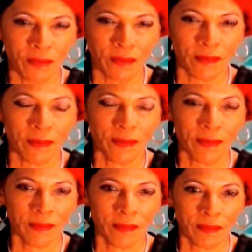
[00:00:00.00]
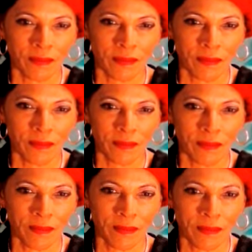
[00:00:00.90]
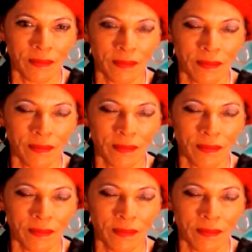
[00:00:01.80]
Nothing is said.